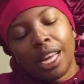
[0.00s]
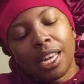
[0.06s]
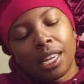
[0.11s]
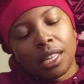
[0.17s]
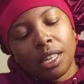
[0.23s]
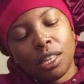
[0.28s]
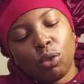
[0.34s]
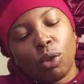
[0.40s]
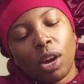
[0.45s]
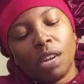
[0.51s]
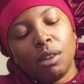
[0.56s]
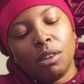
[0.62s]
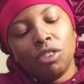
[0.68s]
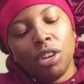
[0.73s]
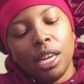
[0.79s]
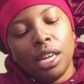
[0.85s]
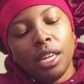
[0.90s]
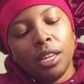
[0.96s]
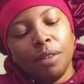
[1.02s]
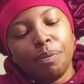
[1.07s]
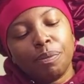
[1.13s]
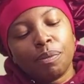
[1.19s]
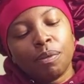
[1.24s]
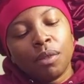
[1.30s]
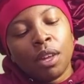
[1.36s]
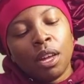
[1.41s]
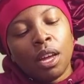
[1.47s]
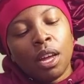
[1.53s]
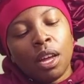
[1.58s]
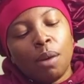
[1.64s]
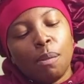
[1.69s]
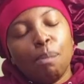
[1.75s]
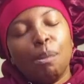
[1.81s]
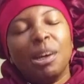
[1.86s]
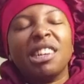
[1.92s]
Like you can really
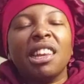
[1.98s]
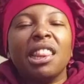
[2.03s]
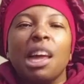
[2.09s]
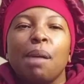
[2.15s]
measure